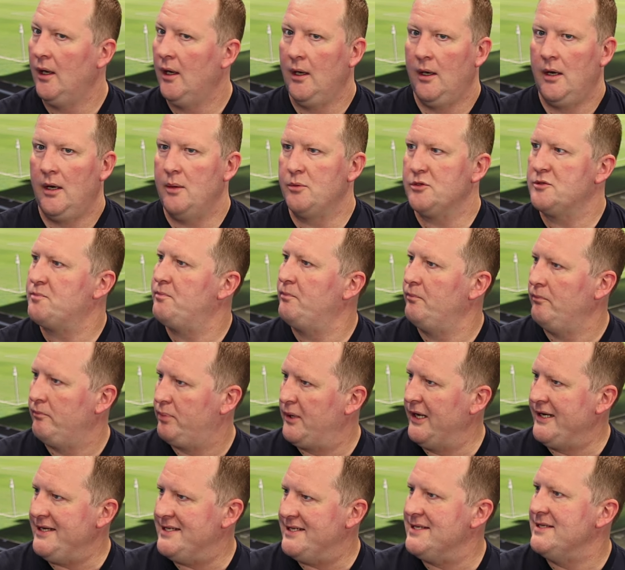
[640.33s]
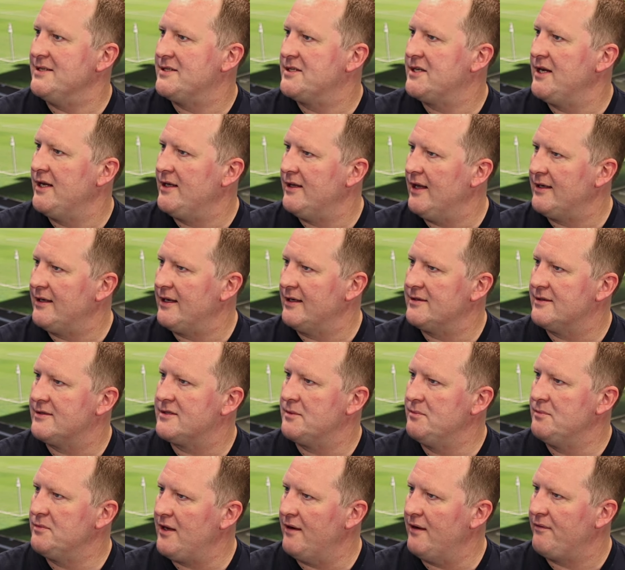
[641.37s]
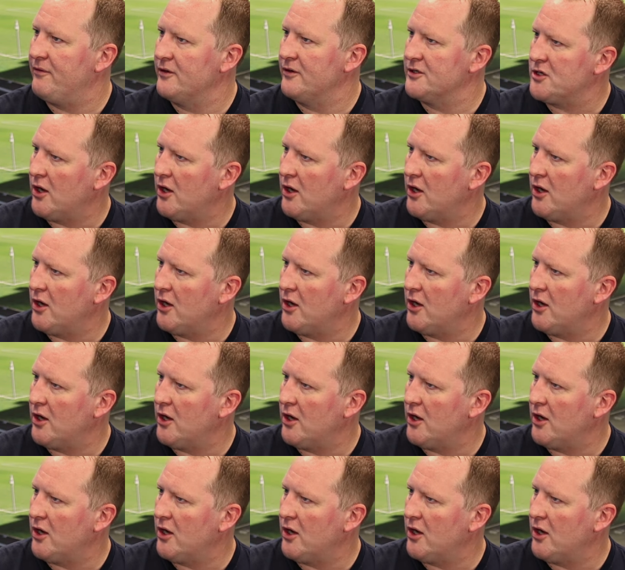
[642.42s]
it was pleasing to see. They did some different